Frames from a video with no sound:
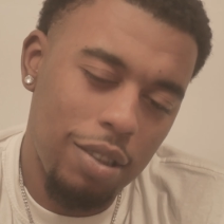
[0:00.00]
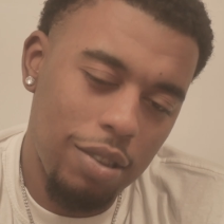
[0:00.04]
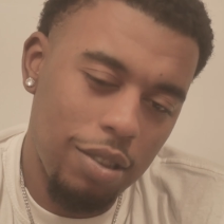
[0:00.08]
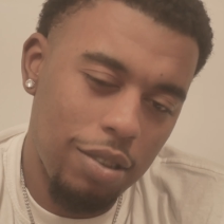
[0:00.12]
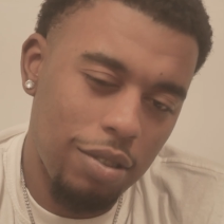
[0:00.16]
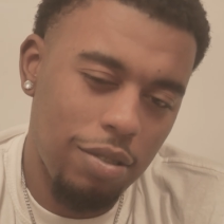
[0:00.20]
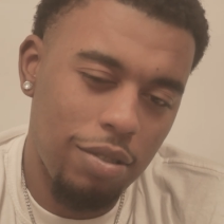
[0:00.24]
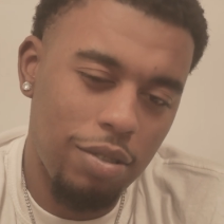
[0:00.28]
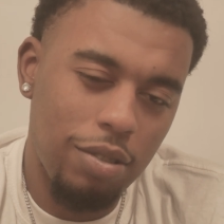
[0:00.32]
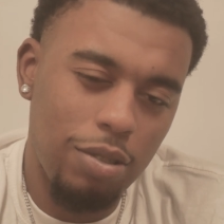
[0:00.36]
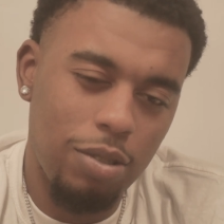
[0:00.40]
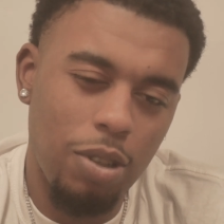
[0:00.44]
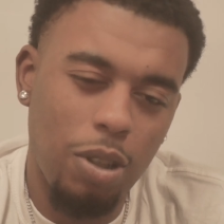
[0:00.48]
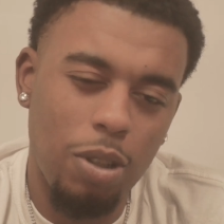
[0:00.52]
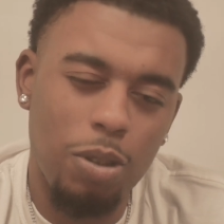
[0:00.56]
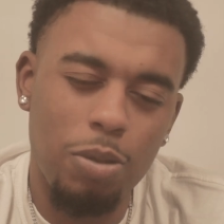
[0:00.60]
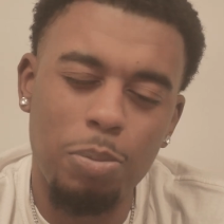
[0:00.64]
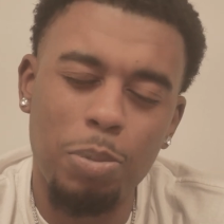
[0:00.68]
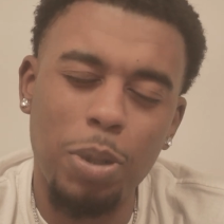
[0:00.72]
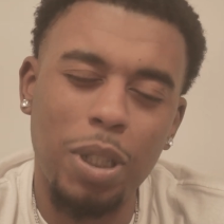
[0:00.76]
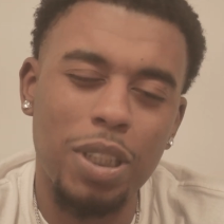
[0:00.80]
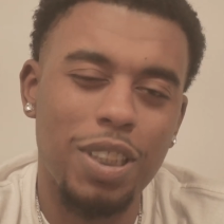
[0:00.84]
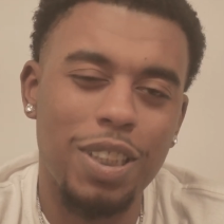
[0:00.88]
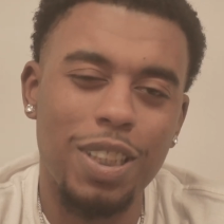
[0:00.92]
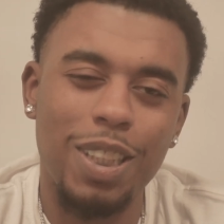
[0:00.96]
a
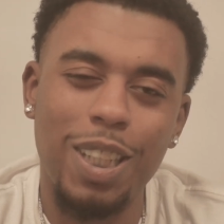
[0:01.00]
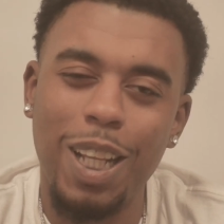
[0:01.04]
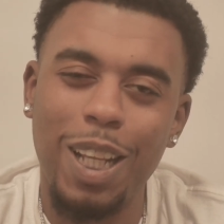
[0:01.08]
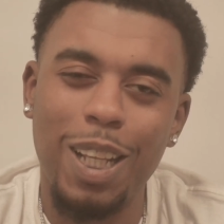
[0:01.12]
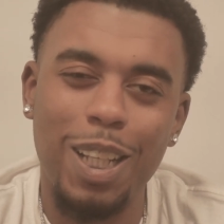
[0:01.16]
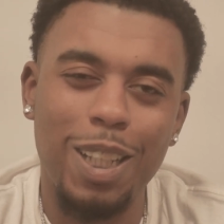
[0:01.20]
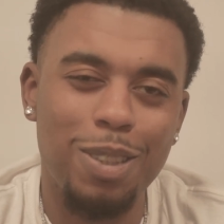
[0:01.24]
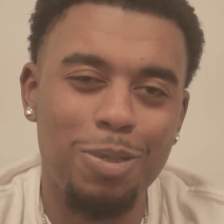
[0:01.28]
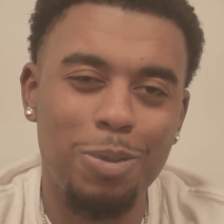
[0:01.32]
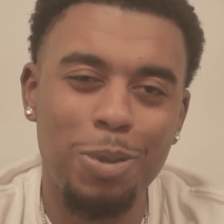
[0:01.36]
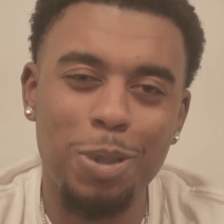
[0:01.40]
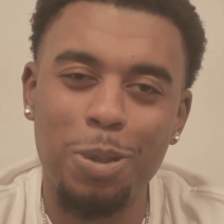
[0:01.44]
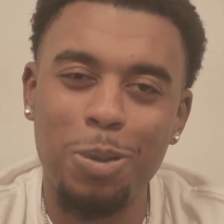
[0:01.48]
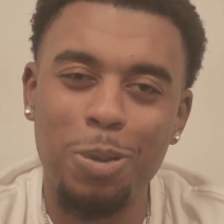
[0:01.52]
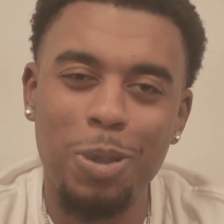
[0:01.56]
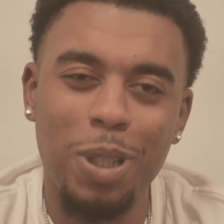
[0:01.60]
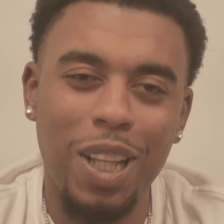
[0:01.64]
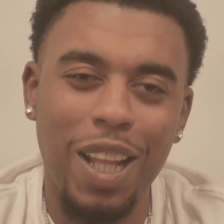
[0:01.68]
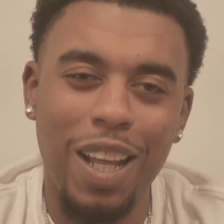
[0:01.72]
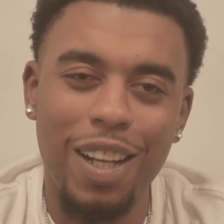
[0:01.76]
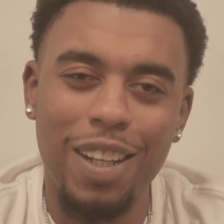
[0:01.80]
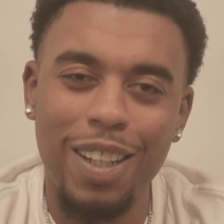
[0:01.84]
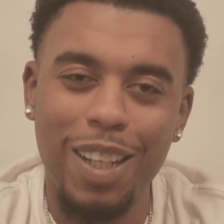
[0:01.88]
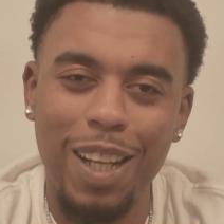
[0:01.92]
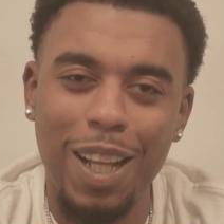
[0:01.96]
bunch of names. We do a
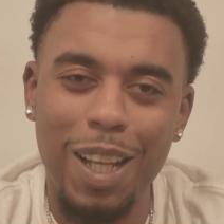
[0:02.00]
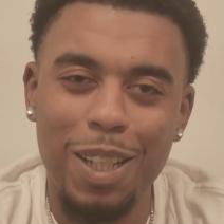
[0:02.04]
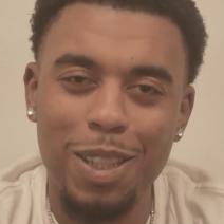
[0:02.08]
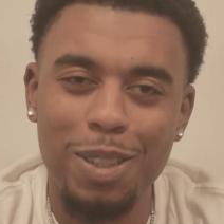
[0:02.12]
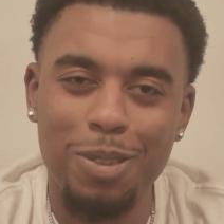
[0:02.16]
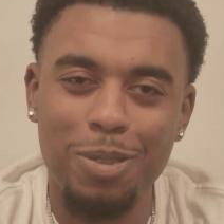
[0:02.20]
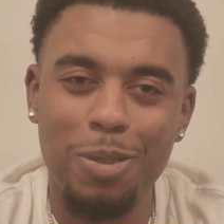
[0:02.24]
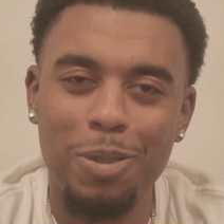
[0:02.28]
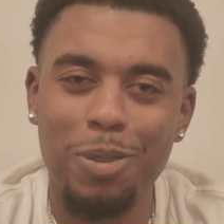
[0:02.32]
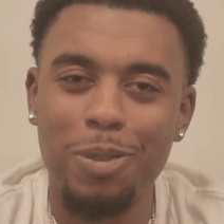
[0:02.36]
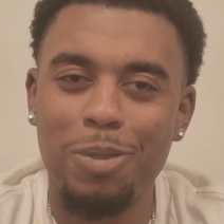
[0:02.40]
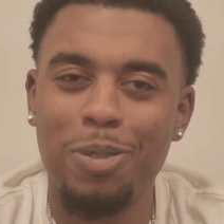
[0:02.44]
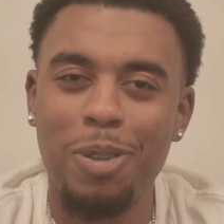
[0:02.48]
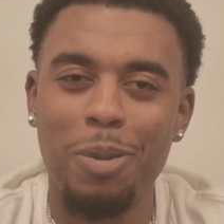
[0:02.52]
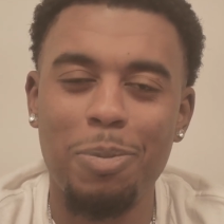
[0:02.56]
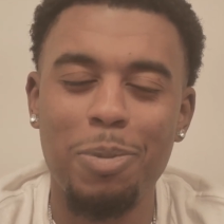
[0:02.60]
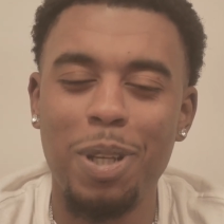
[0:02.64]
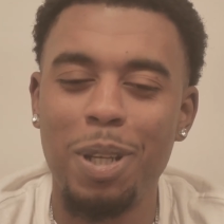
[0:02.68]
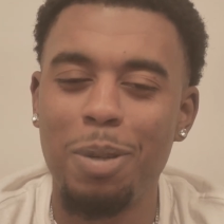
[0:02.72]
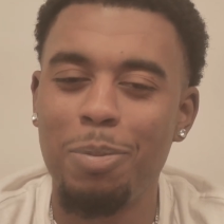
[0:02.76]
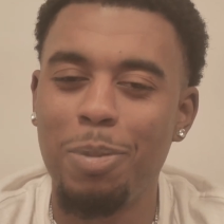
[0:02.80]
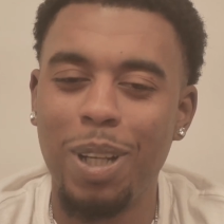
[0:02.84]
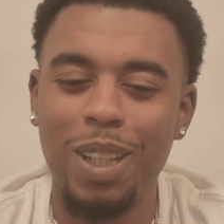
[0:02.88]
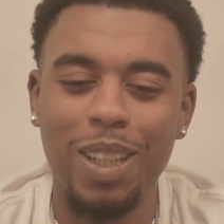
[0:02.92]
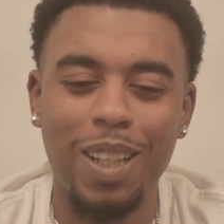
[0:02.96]
lot of names where we from.
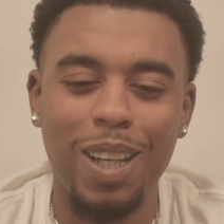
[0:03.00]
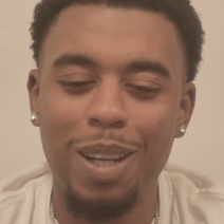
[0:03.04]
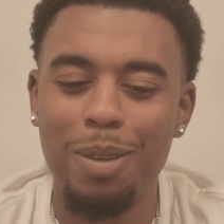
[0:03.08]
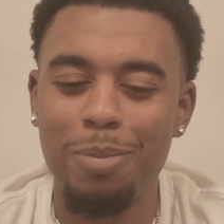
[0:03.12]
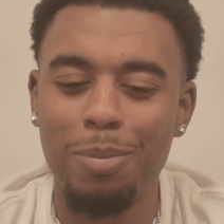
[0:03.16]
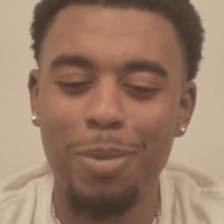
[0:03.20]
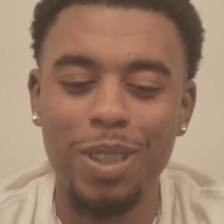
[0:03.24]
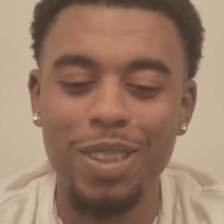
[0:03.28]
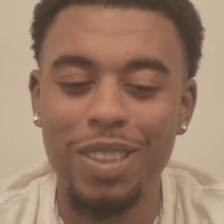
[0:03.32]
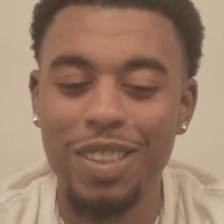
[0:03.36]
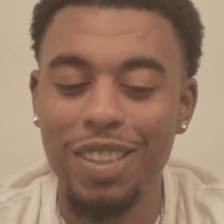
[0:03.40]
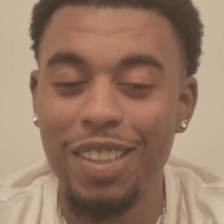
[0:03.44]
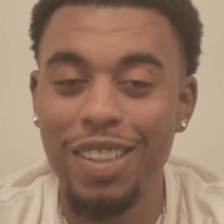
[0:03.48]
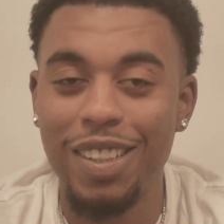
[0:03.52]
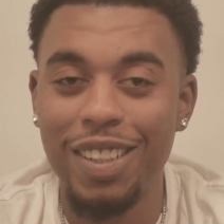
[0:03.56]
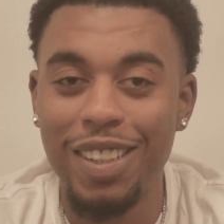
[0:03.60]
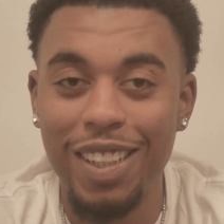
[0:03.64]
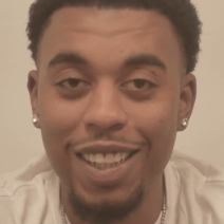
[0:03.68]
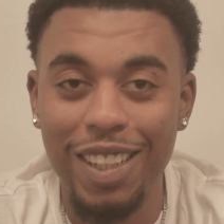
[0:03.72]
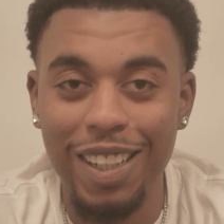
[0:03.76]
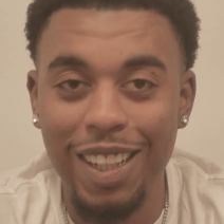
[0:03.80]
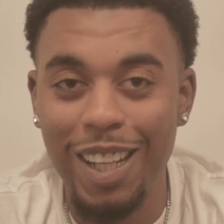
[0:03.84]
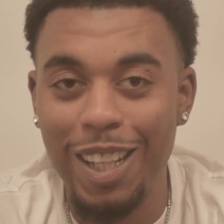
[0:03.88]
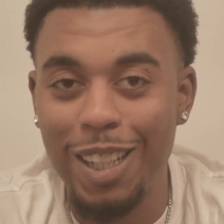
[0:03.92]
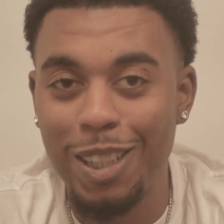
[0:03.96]
Everybody got a bunch of little
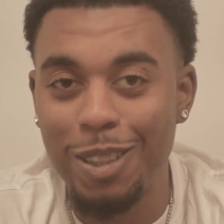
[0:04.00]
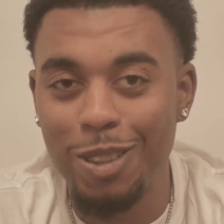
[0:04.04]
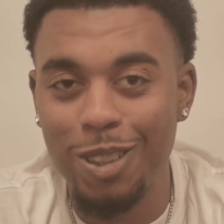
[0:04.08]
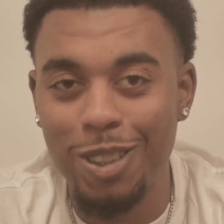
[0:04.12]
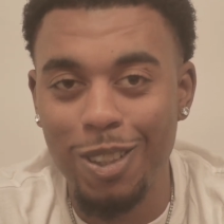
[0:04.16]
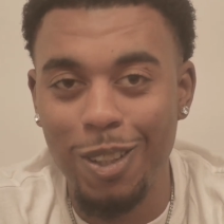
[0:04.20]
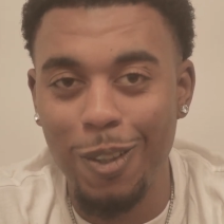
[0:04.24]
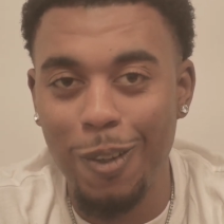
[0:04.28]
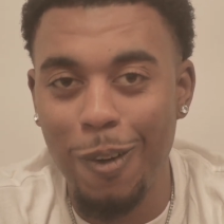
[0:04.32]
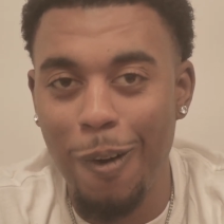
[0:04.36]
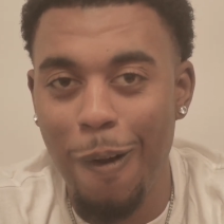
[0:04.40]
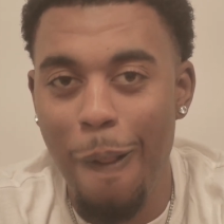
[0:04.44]
nicknames. So